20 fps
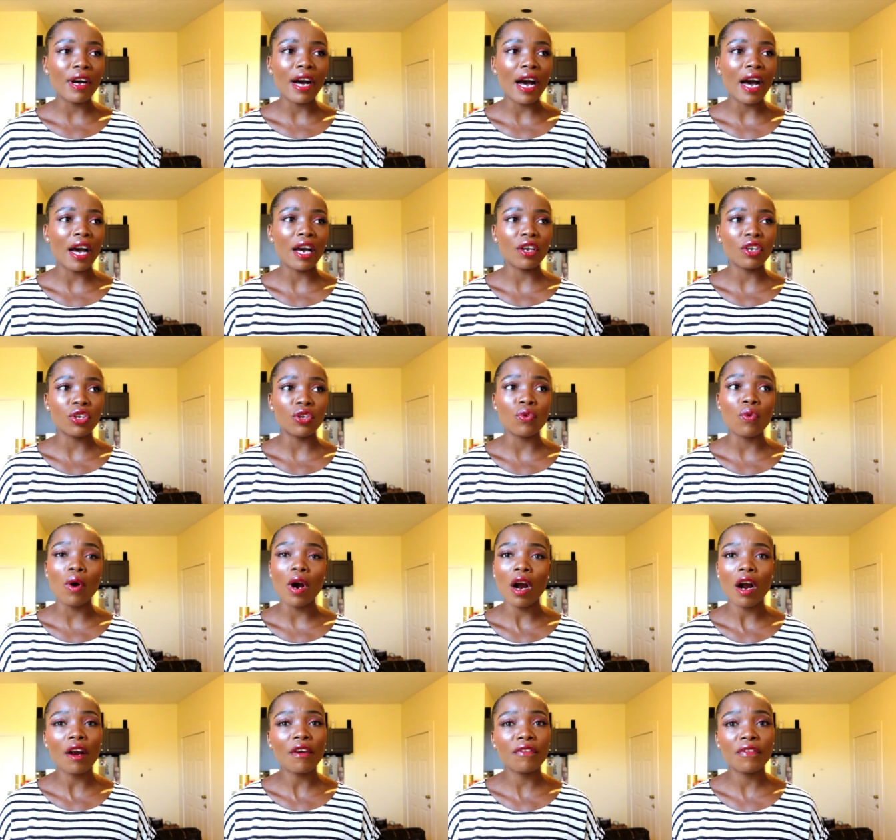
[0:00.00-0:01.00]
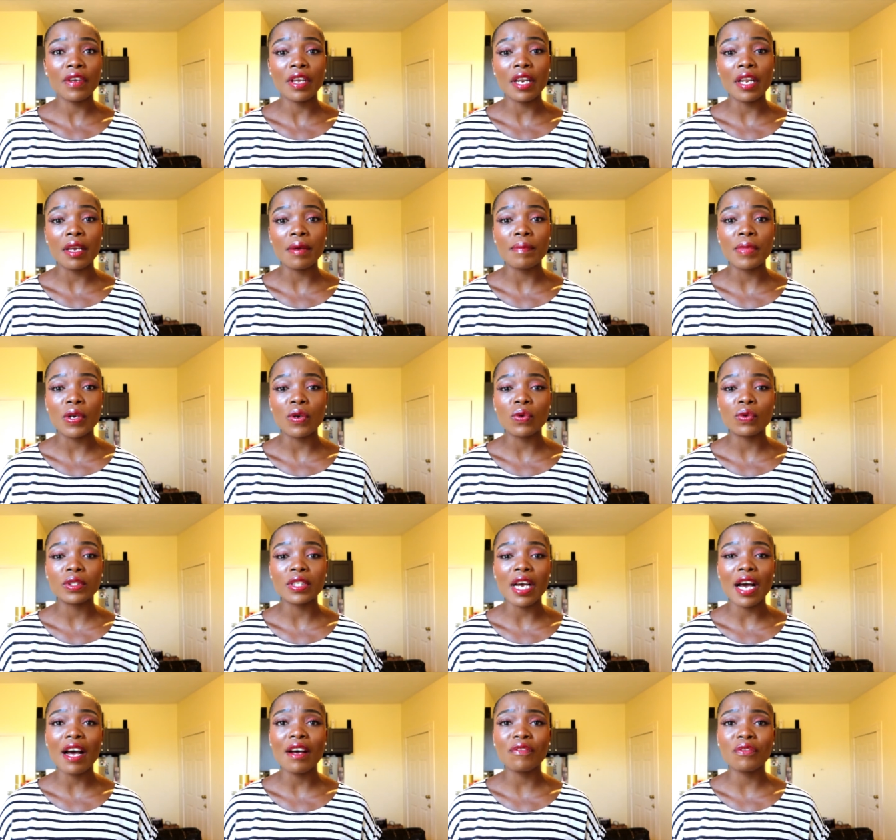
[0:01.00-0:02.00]
how you are feeling, because
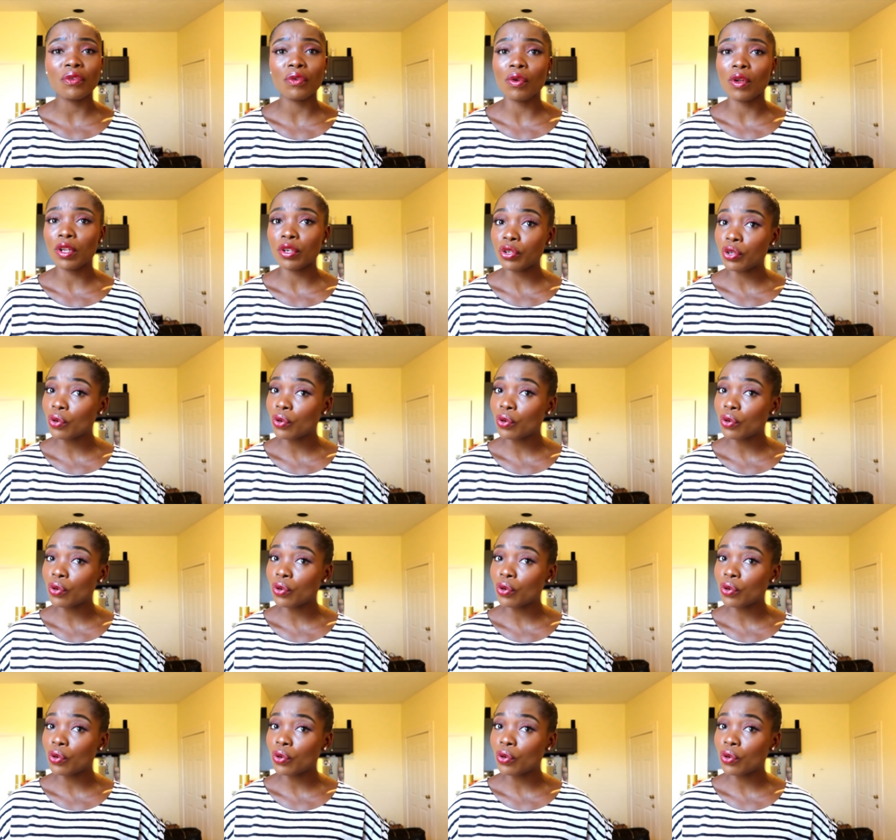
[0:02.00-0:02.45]
after all,